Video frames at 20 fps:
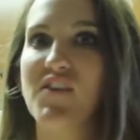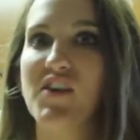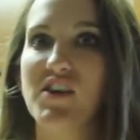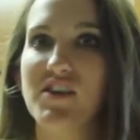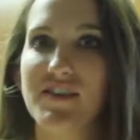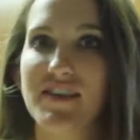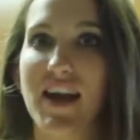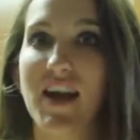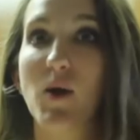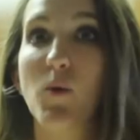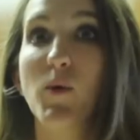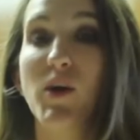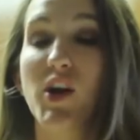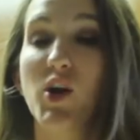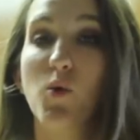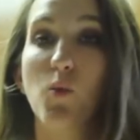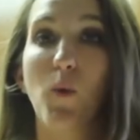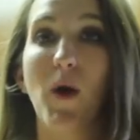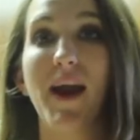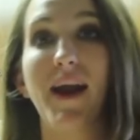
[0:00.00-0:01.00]
feels like when
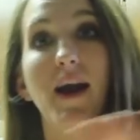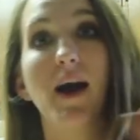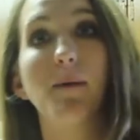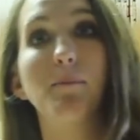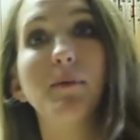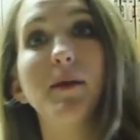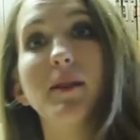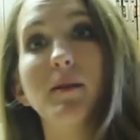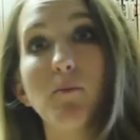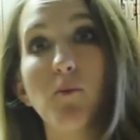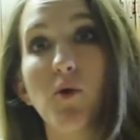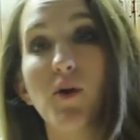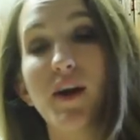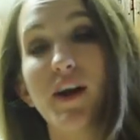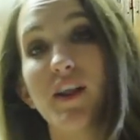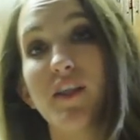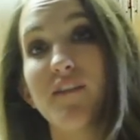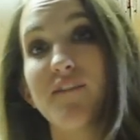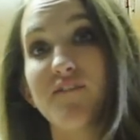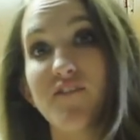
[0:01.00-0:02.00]
you wake up in the
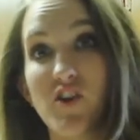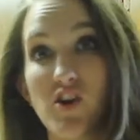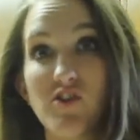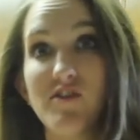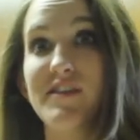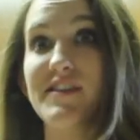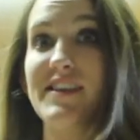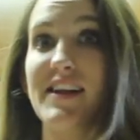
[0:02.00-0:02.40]
morning and the first